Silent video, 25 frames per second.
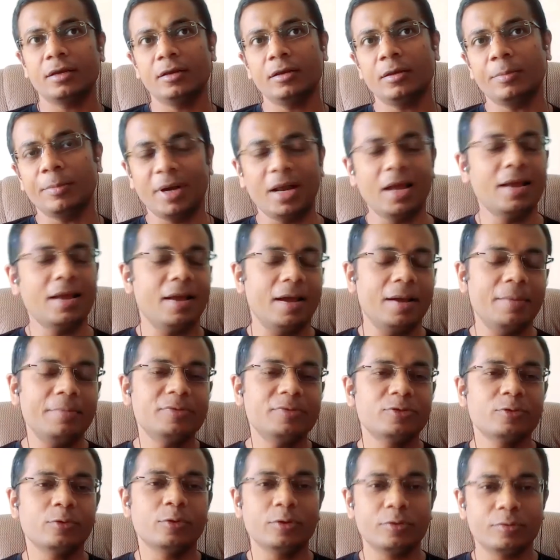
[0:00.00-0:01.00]
But I'm
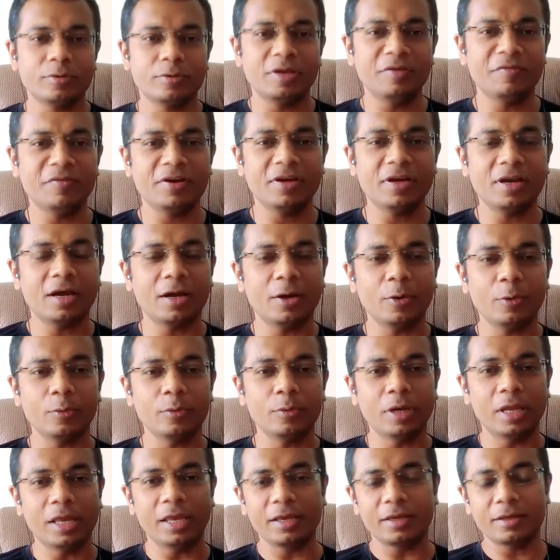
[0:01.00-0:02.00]
sure even now,
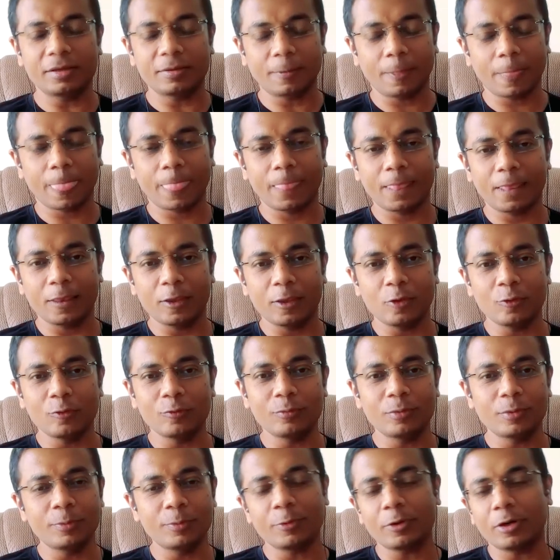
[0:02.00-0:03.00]
like you
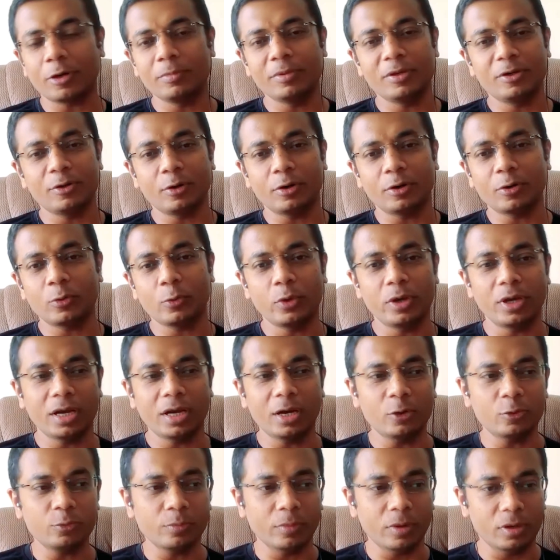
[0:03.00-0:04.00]
would be probably not going
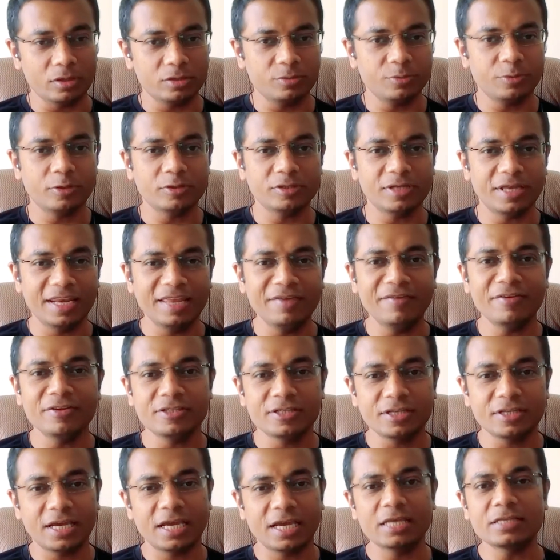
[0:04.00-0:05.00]
out much because anyways
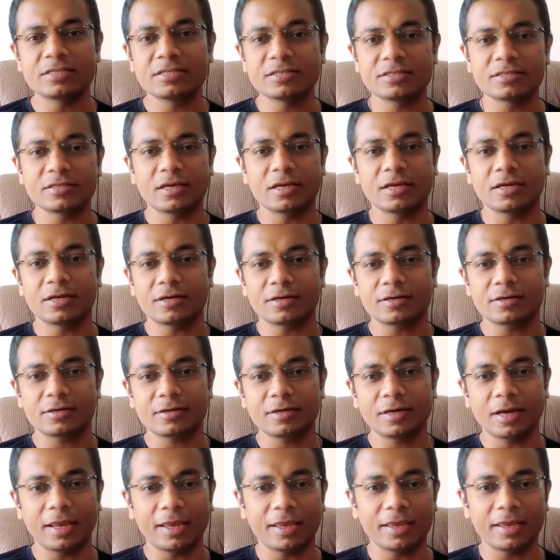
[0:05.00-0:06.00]
the cases are
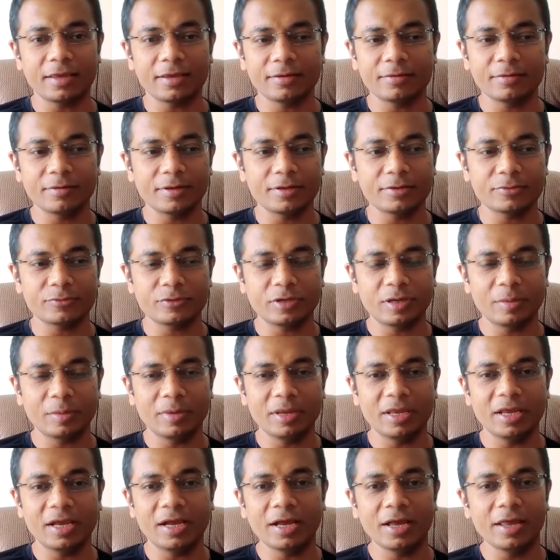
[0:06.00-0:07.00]
like
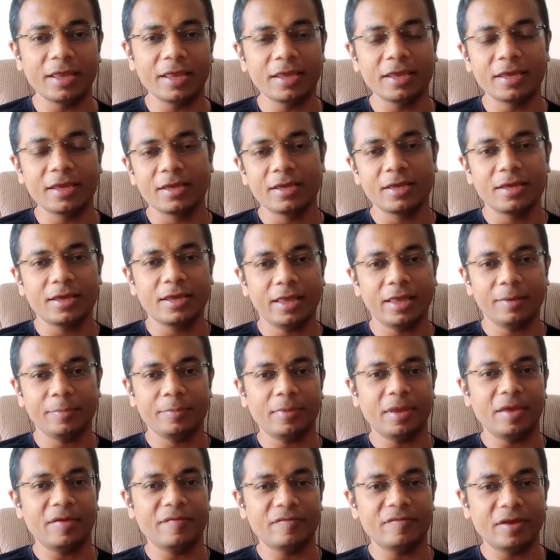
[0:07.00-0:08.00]
extremely high
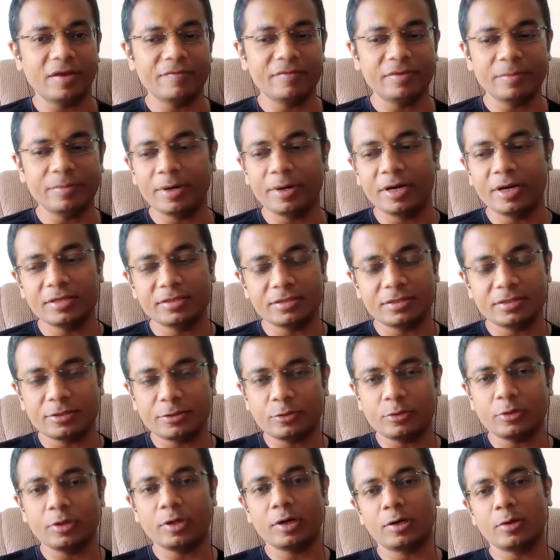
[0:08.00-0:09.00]
and everybody's under
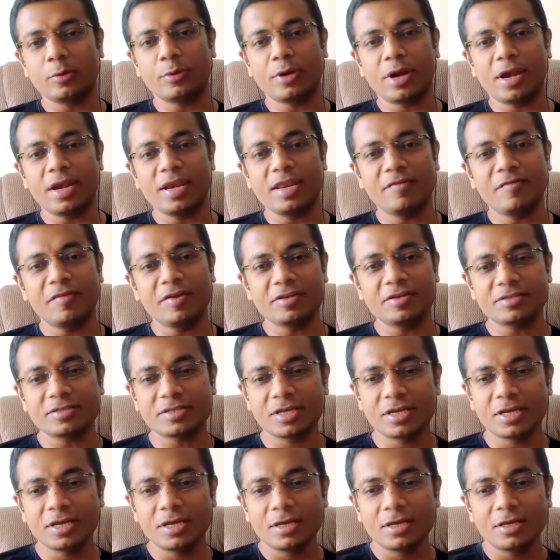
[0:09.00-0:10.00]
a lockdown anyways.
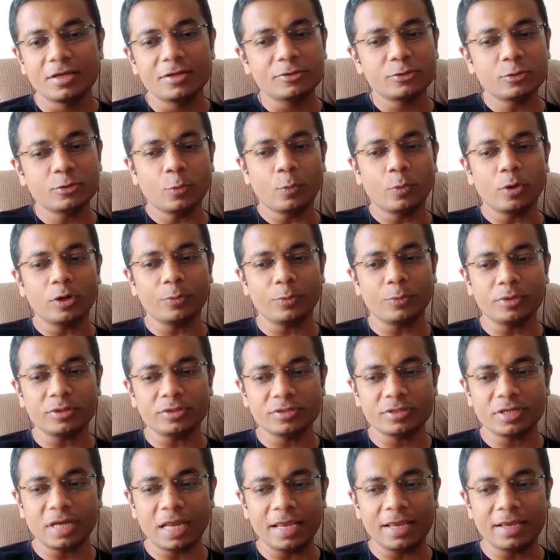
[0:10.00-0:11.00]
So what
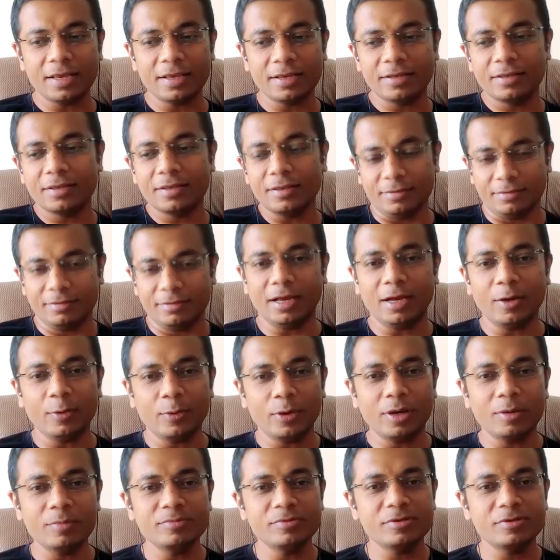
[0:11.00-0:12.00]
was like, now
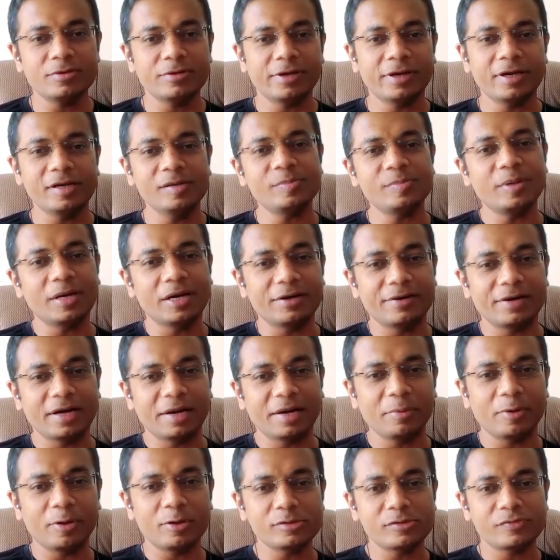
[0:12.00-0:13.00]
comes the real part,
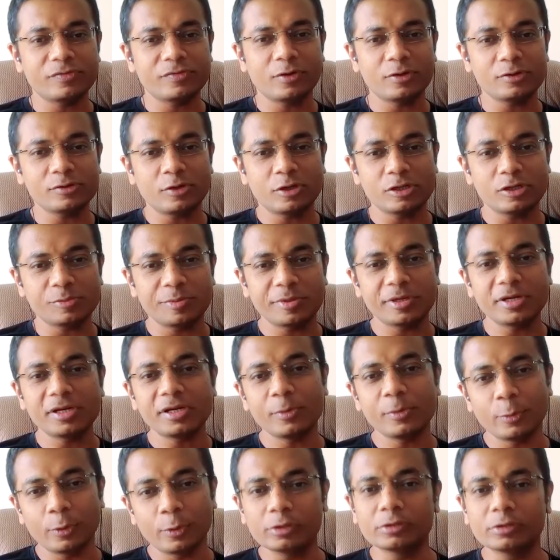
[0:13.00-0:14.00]
right? Because of course
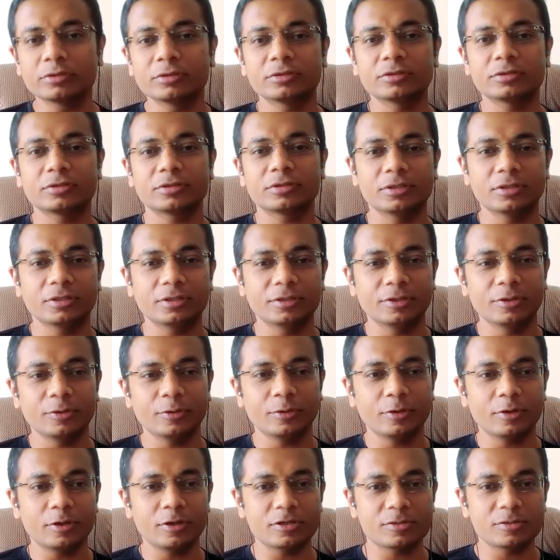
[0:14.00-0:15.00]
hospital was,
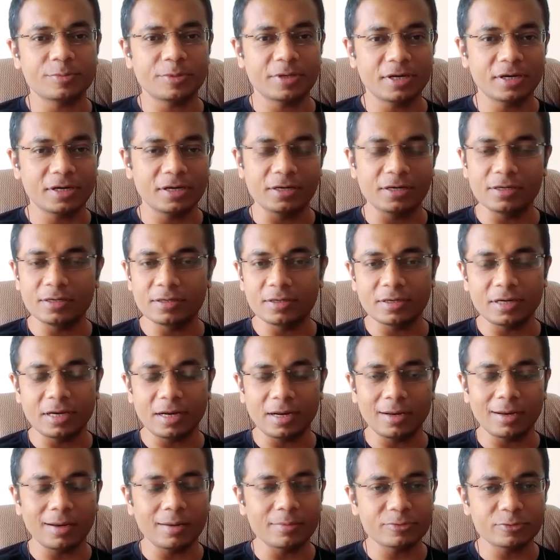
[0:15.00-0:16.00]
a hospital,
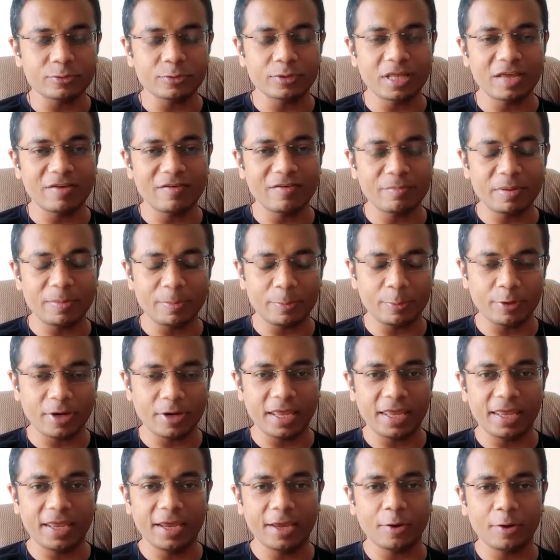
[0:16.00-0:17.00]
I'm sure there were people
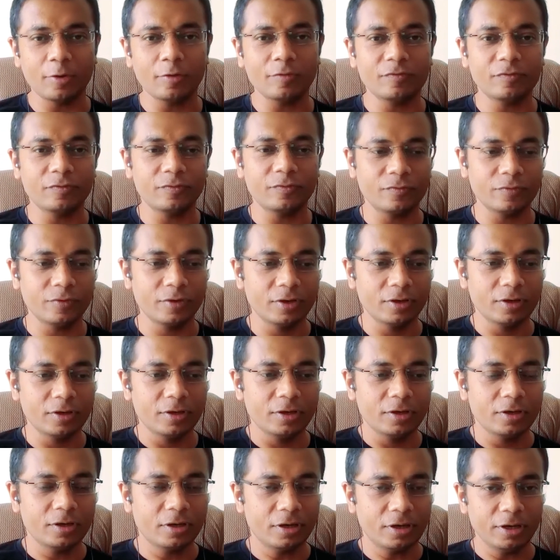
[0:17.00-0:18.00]
take care of
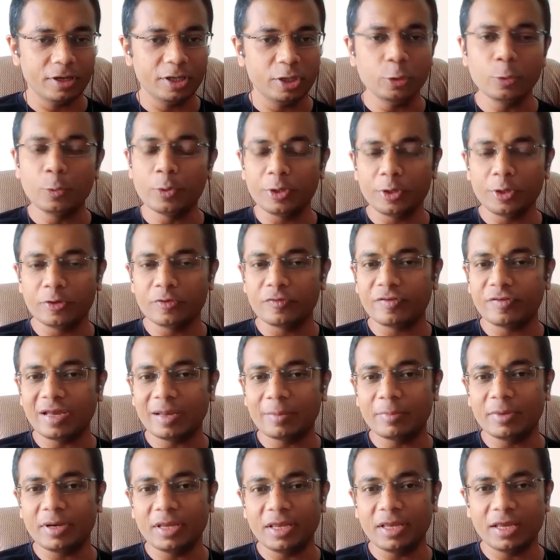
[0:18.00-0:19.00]
you and your
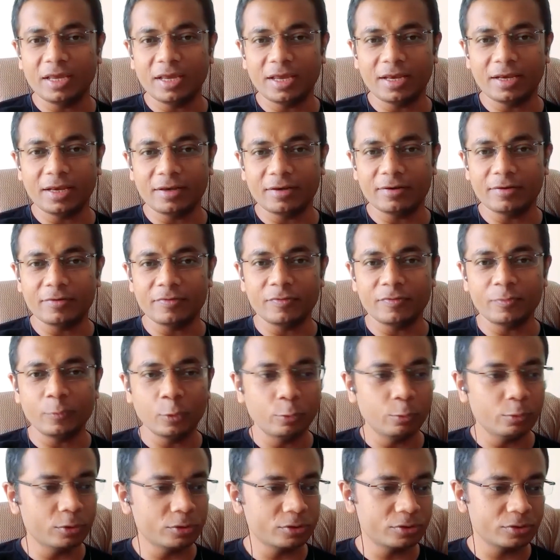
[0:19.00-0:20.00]
family, and
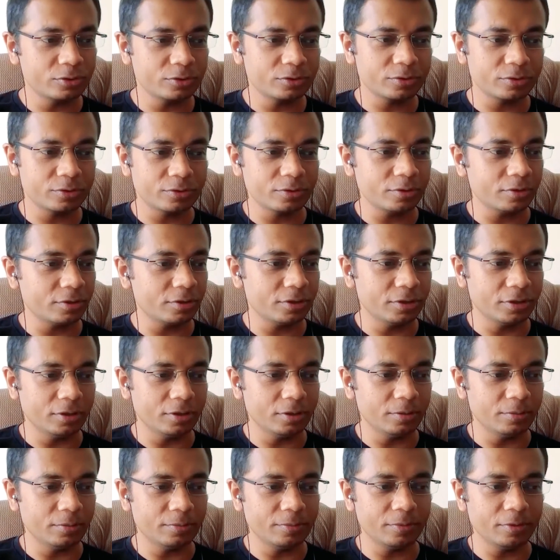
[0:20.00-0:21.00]
food was
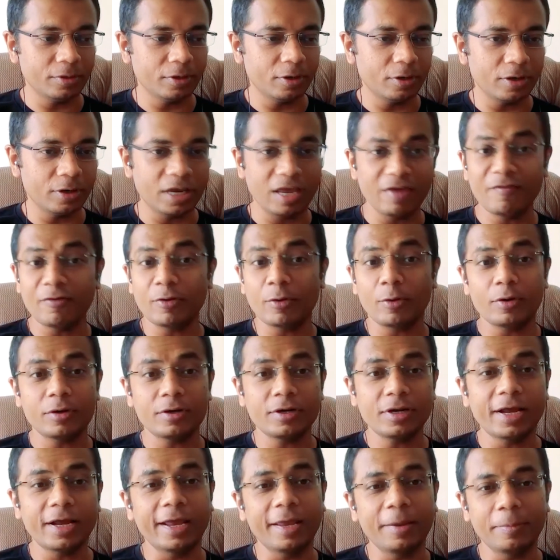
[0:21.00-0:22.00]
given on
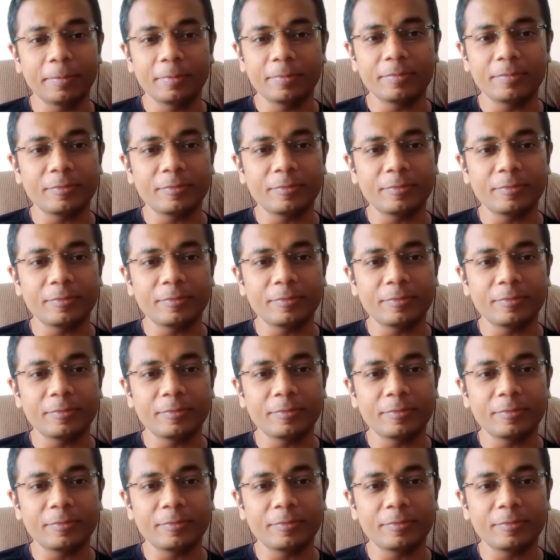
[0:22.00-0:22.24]
time